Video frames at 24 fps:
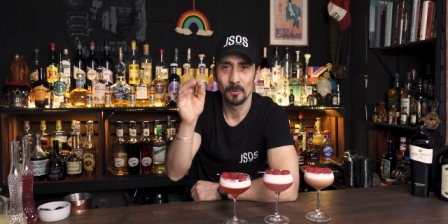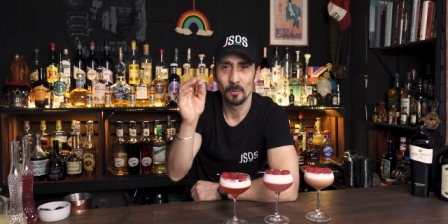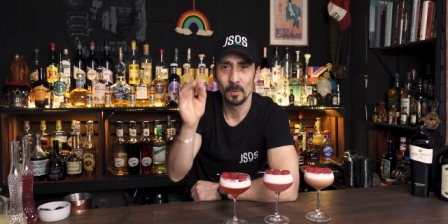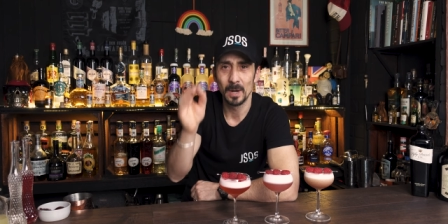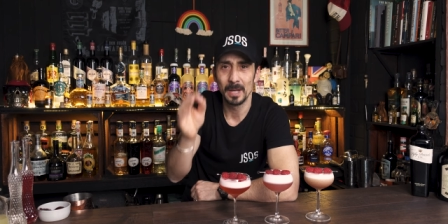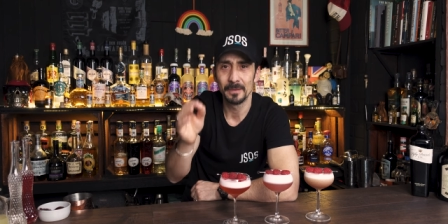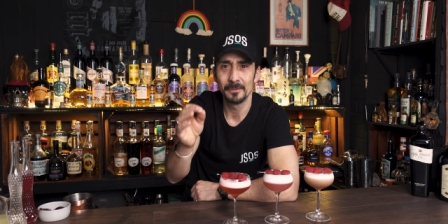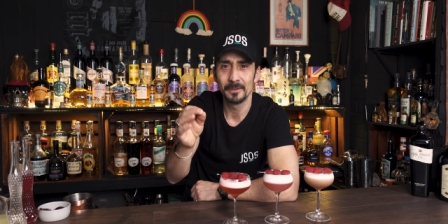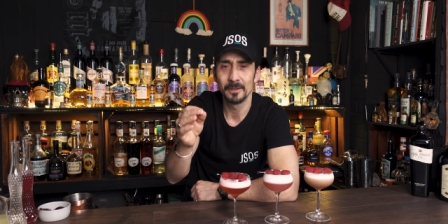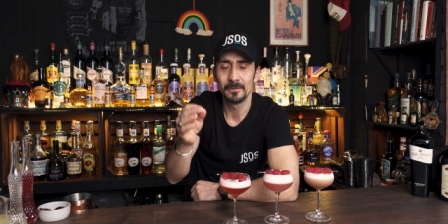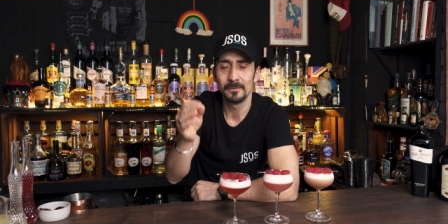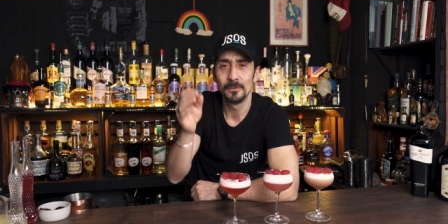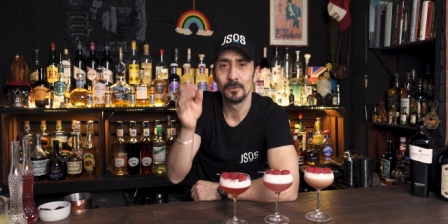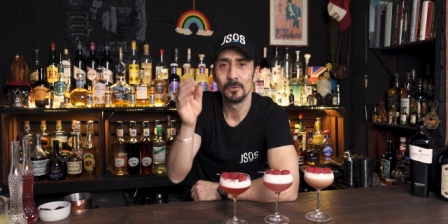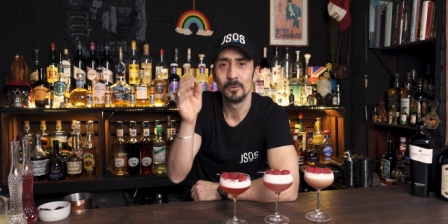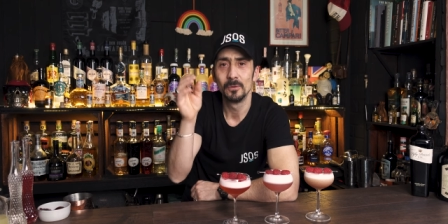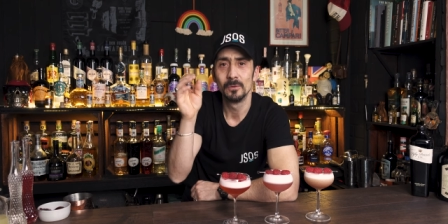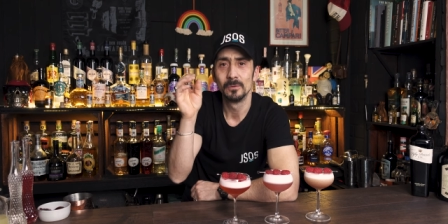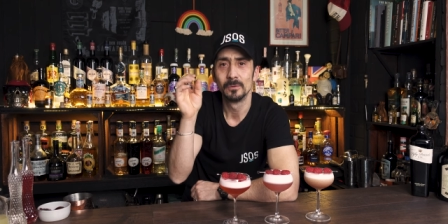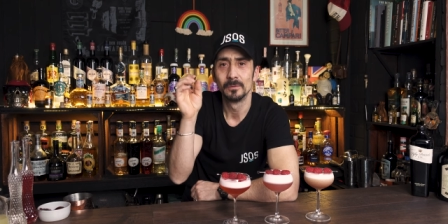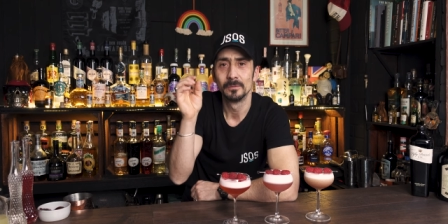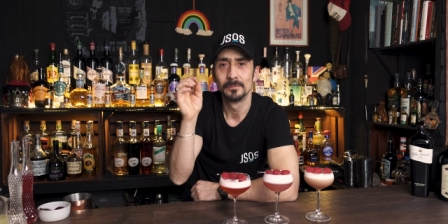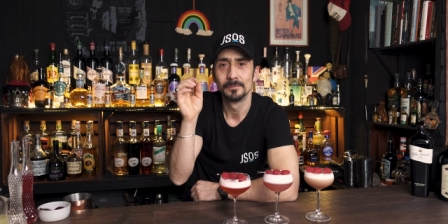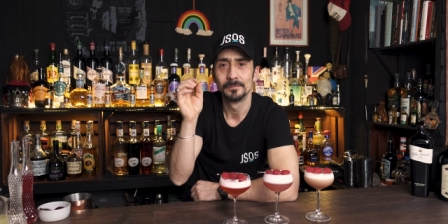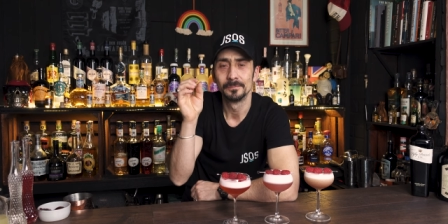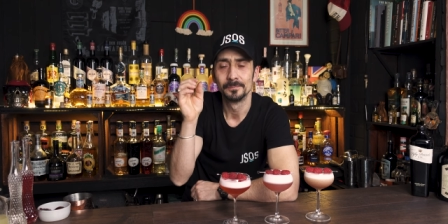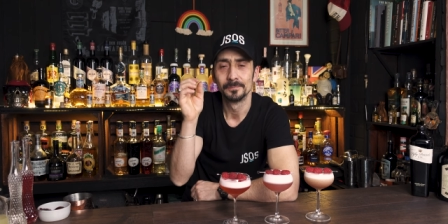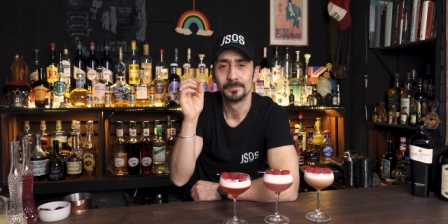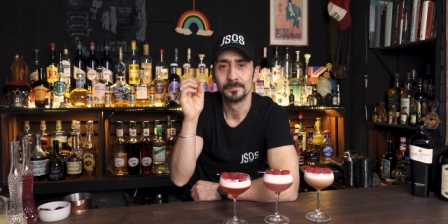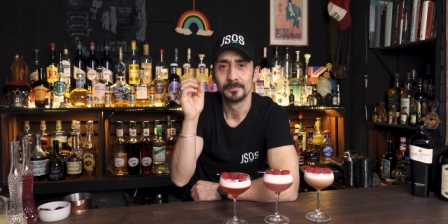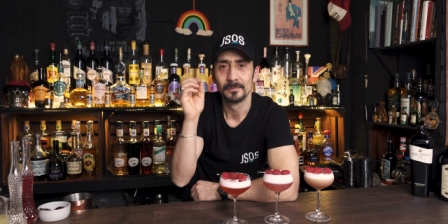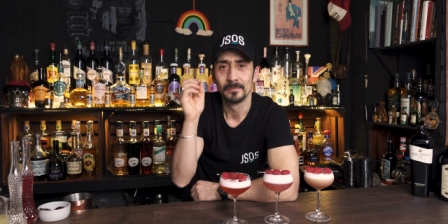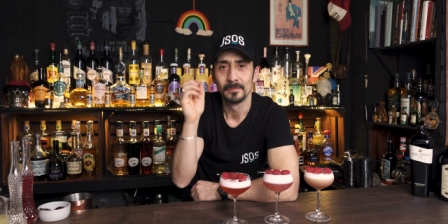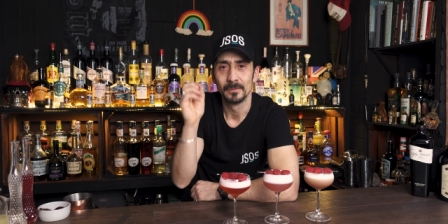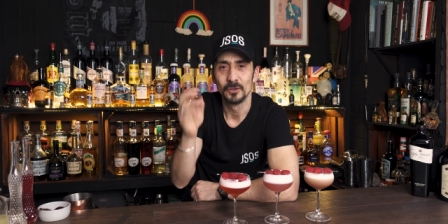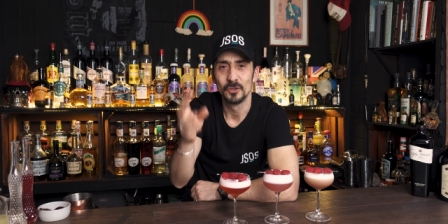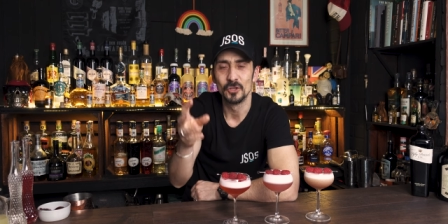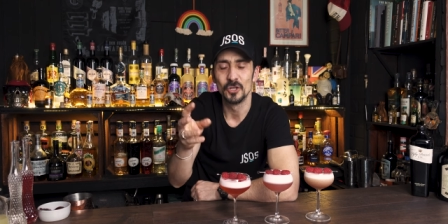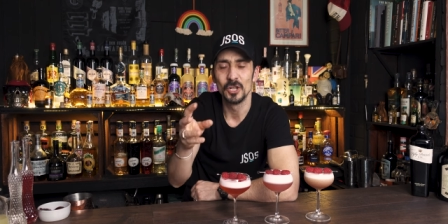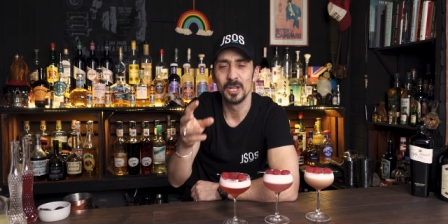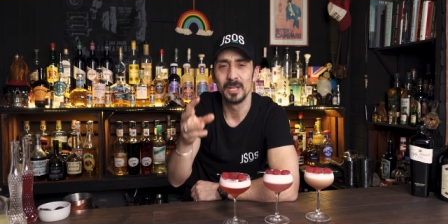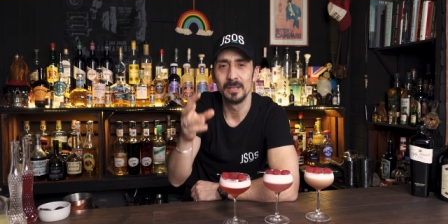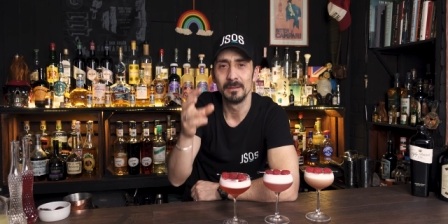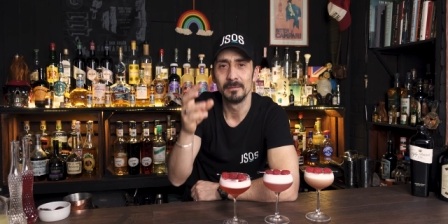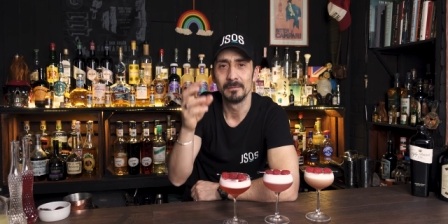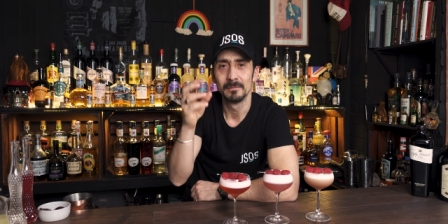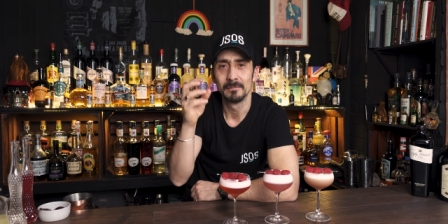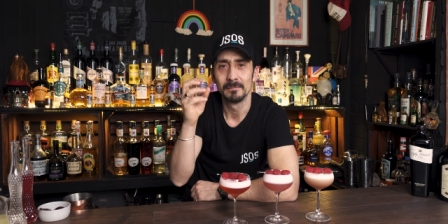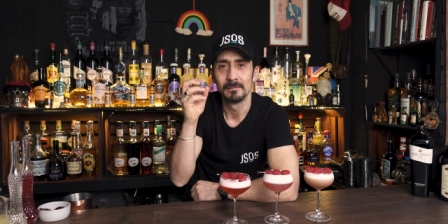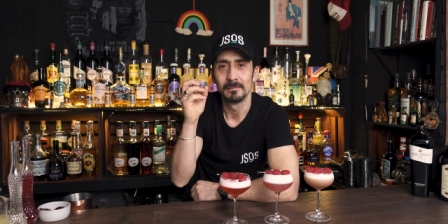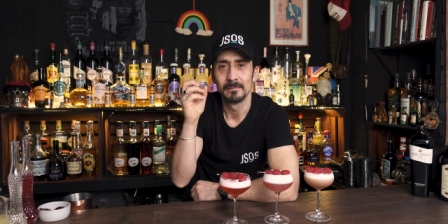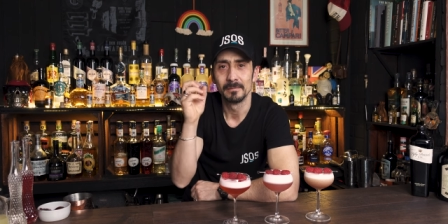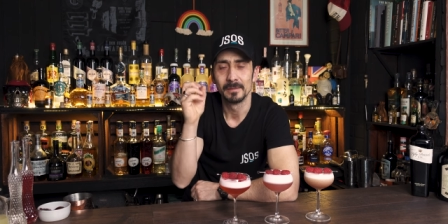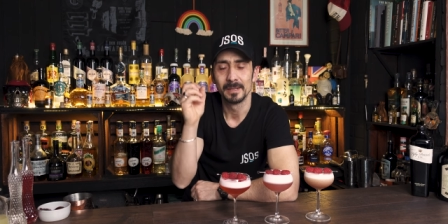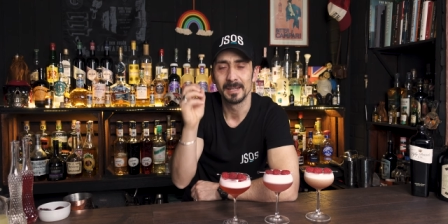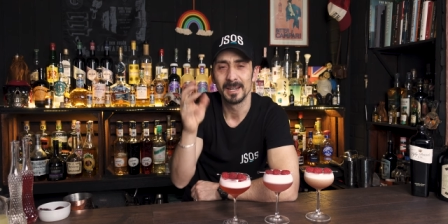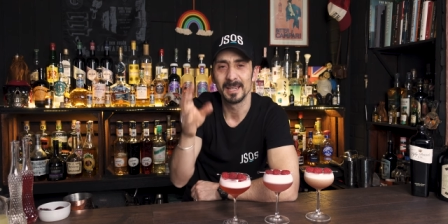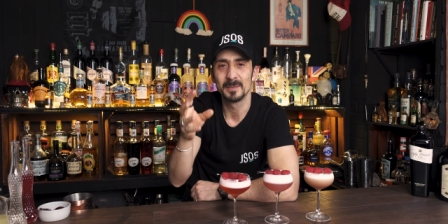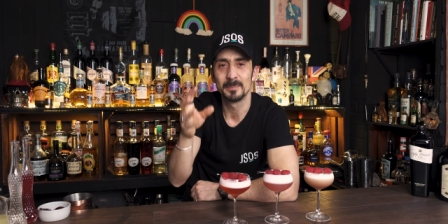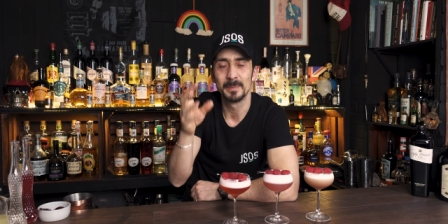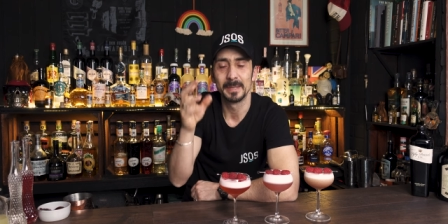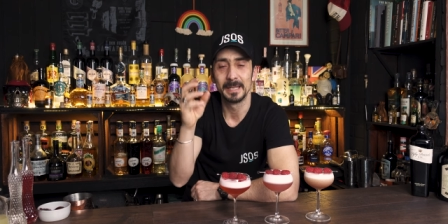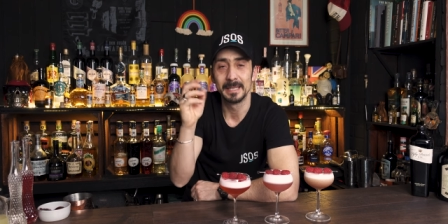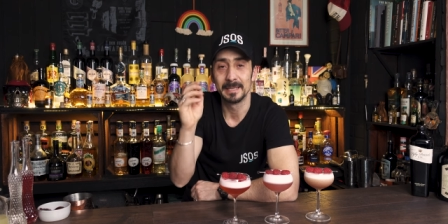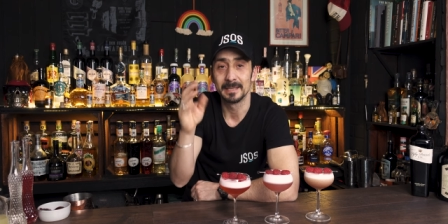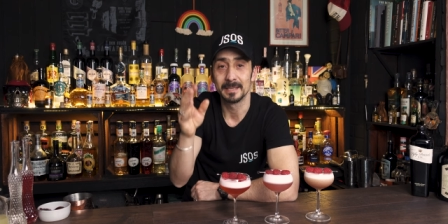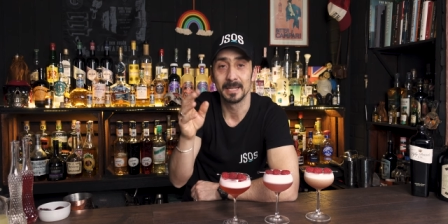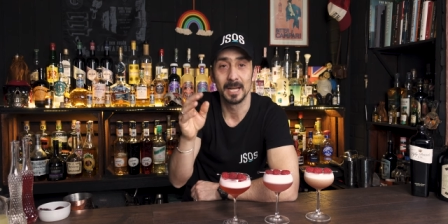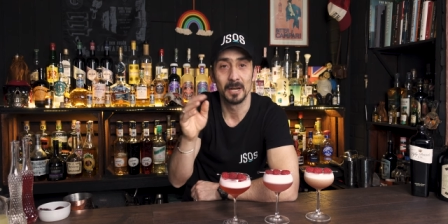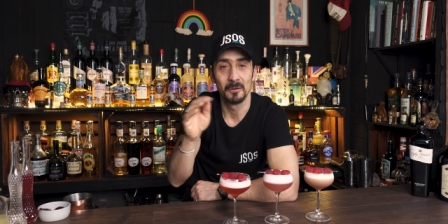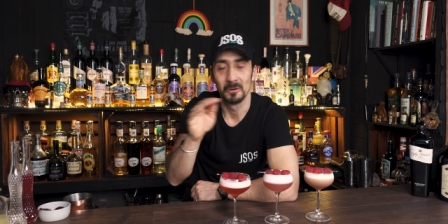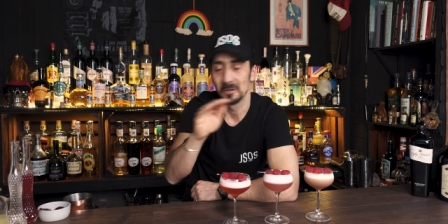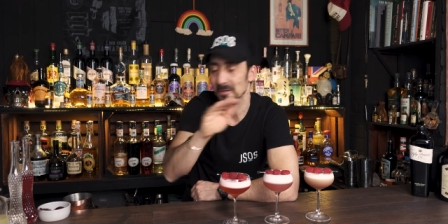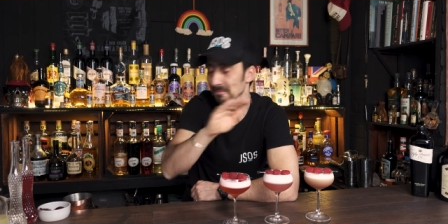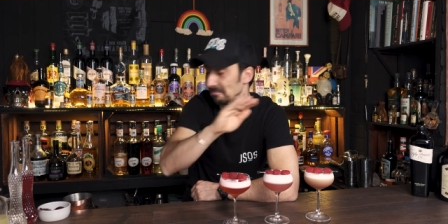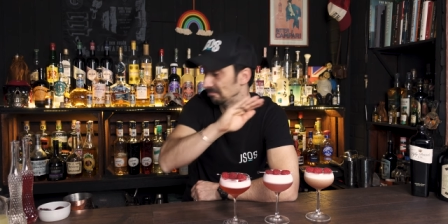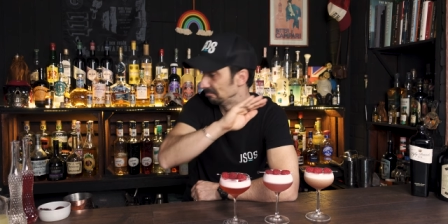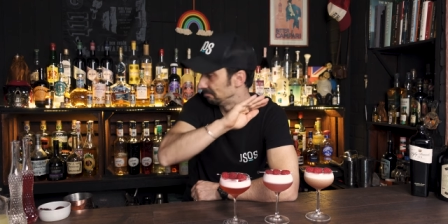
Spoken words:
wonderful gin raspberry sour.